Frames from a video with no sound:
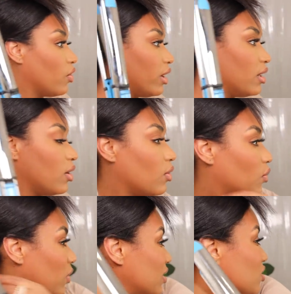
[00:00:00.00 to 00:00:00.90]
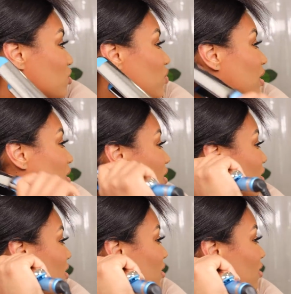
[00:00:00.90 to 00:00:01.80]
go in with the
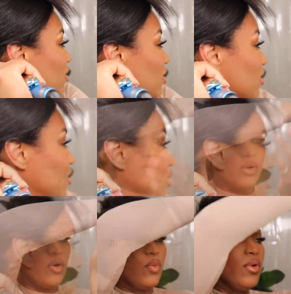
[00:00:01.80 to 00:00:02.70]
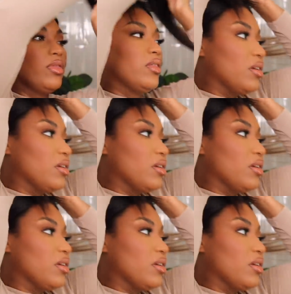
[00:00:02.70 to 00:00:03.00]
strainer. We go with